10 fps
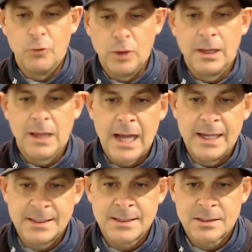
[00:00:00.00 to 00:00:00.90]

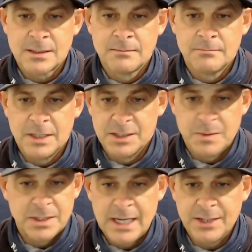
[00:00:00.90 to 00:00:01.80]
realize his
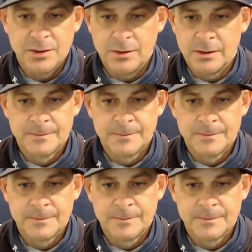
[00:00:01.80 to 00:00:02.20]
potential.